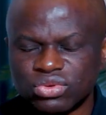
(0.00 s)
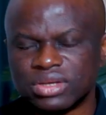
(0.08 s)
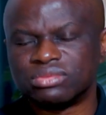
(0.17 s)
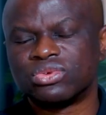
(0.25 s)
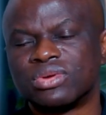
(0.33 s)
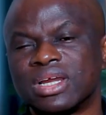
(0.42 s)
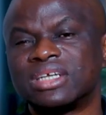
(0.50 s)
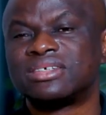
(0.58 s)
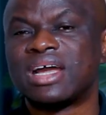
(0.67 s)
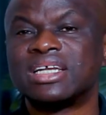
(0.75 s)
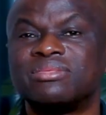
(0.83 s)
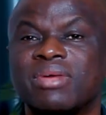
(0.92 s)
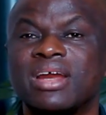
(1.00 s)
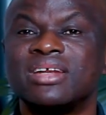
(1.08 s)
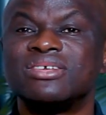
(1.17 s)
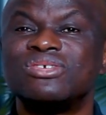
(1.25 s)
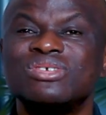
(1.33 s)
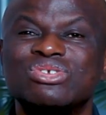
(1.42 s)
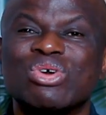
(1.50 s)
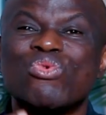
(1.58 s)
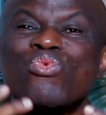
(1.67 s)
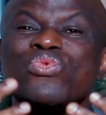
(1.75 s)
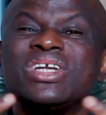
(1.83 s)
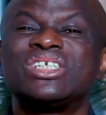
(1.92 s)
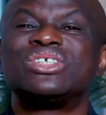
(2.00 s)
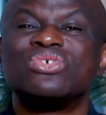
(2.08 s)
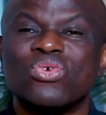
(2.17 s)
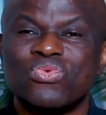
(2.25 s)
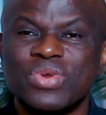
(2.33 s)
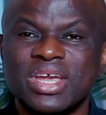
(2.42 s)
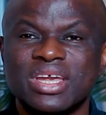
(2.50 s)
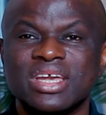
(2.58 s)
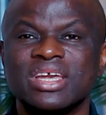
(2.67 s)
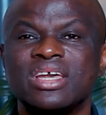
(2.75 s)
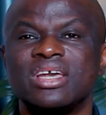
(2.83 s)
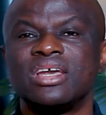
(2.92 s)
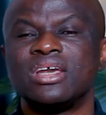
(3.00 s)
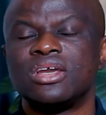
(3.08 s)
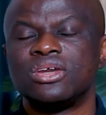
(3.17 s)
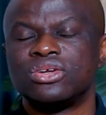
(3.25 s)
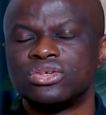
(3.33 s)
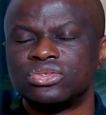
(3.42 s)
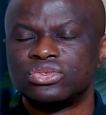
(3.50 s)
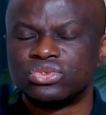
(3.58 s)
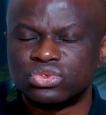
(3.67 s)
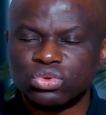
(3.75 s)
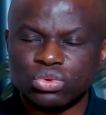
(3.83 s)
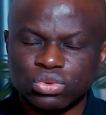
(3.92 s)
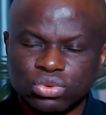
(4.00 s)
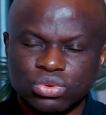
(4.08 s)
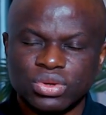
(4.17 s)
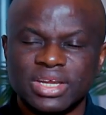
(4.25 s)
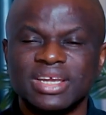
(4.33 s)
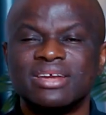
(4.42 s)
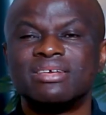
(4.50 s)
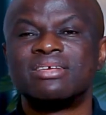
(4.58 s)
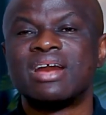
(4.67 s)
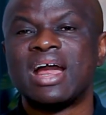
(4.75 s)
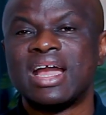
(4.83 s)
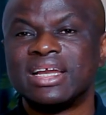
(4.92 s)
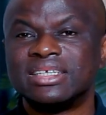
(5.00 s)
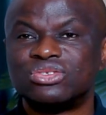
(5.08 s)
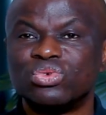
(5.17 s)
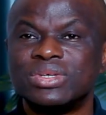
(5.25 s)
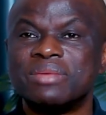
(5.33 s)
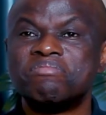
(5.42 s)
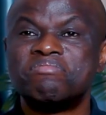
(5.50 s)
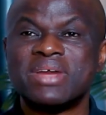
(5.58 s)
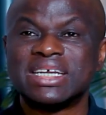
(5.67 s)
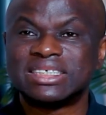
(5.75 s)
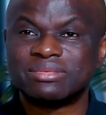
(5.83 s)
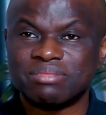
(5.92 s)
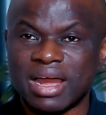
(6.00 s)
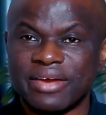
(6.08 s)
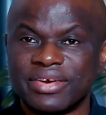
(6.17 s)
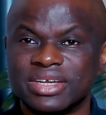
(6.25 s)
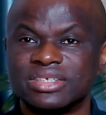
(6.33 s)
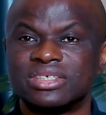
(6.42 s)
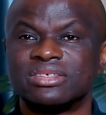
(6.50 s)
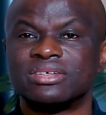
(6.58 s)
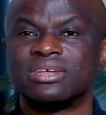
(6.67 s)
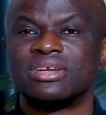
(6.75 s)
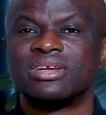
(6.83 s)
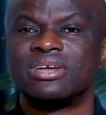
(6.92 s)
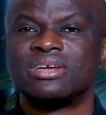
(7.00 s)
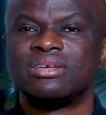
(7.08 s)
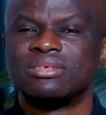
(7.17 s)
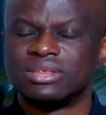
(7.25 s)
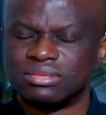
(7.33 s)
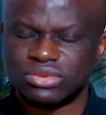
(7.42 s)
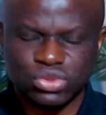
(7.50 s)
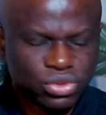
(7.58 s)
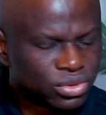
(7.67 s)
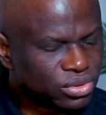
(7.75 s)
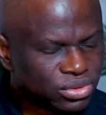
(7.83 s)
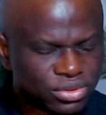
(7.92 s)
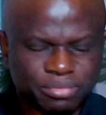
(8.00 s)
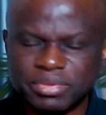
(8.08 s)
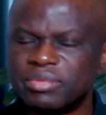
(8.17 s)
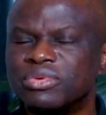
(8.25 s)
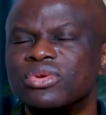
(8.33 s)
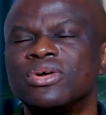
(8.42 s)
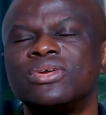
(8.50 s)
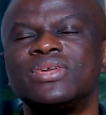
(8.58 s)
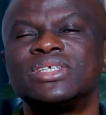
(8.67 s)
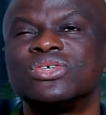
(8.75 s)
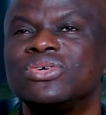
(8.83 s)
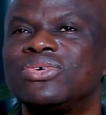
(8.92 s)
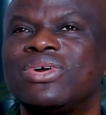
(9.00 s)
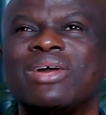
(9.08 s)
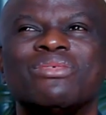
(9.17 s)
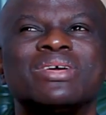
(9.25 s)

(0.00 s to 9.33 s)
to get right marriage. You don't just wish your way to a right, to the best marriage. So some people always say, oh,